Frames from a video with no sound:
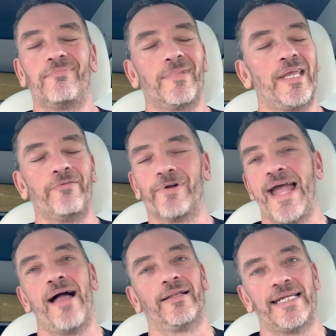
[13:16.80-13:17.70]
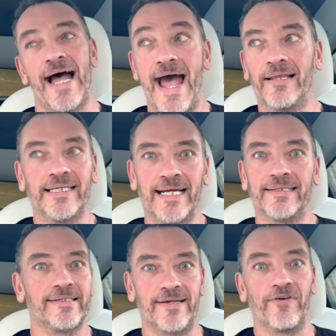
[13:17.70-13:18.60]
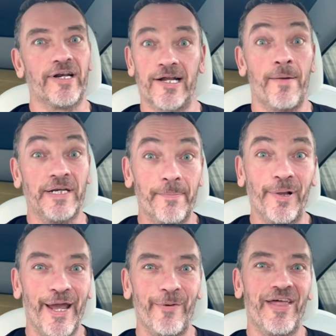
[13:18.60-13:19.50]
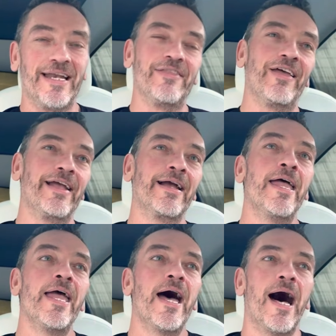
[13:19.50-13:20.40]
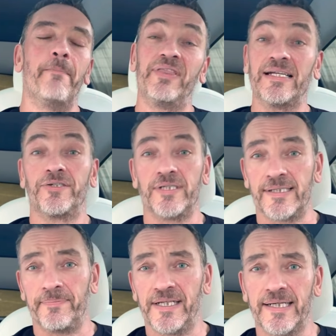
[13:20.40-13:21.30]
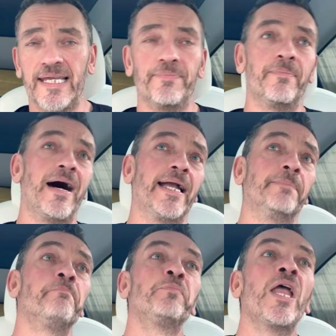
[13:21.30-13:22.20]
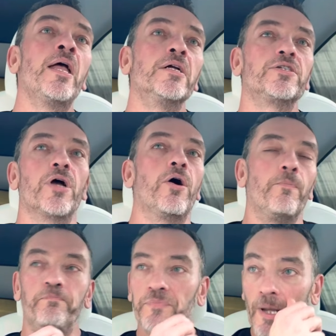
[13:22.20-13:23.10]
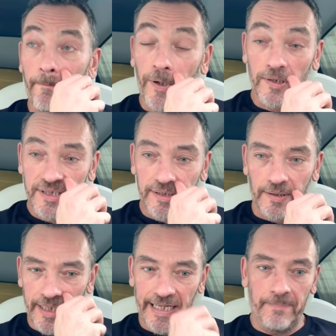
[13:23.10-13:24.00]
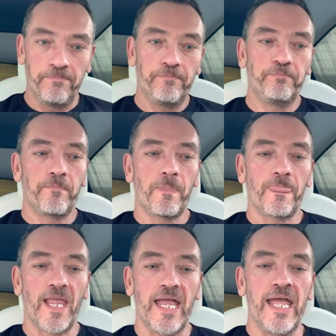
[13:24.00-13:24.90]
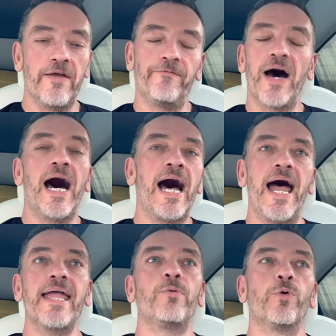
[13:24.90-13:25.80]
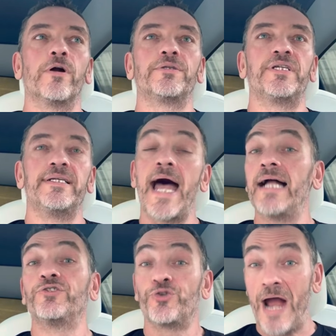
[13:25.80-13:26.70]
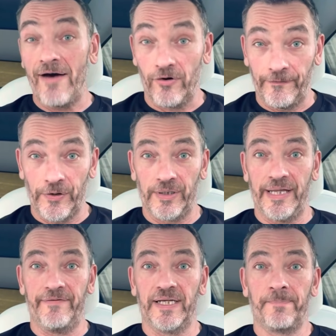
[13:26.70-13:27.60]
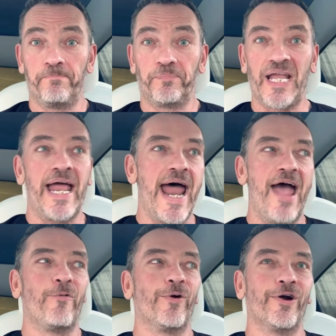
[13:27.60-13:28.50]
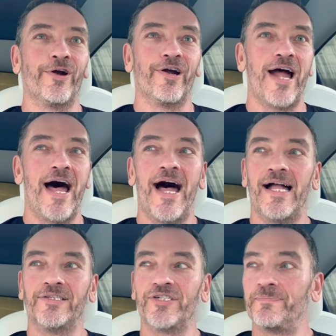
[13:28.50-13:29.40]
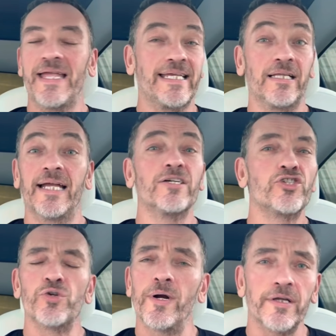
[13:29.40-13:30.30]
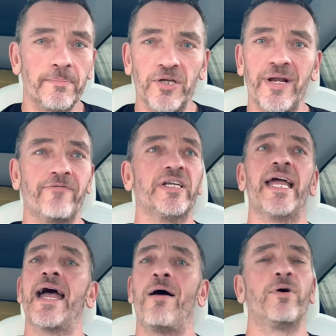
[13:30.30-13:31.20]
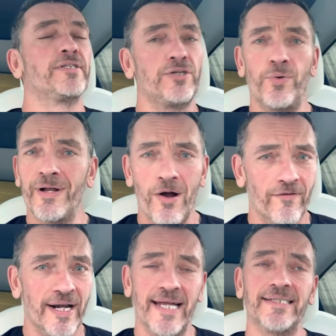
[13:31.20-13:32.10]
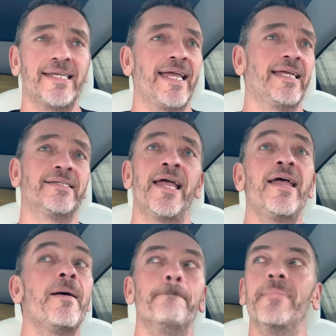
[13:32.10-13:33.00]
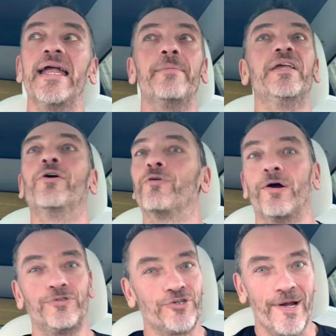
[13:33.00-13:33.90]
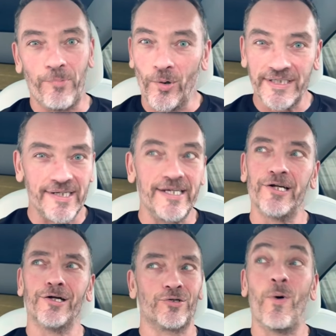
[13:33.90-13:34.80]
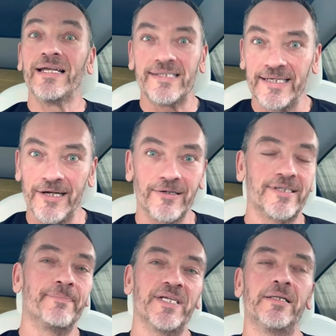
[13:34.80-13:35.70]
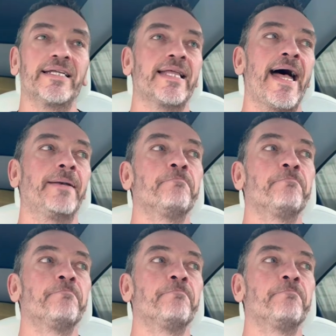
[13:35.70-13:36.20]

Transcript: In reality, I highly doubt that's ever going to come into play with anything, but that's just something to keep in mind. So personally, if I were to not travel for a living, and I were just making like a short commute every day, I wasn't doing overnight stays, maybe a road trip once a year, twice a year, something like that,